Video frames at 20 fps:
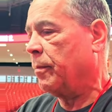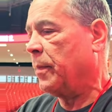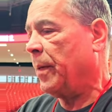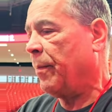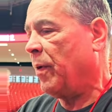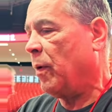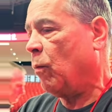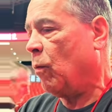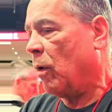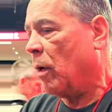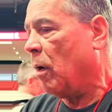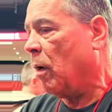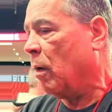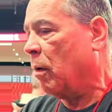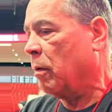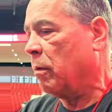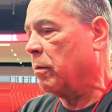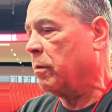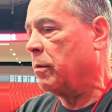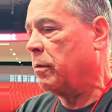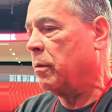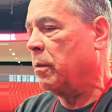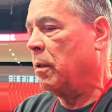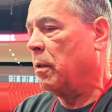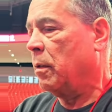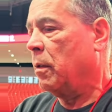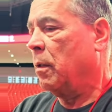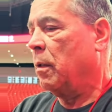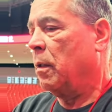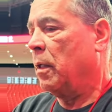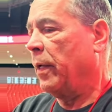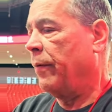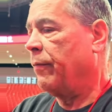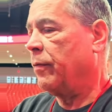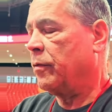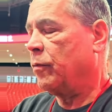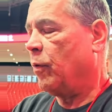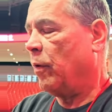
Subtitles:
I mean, we're all 11,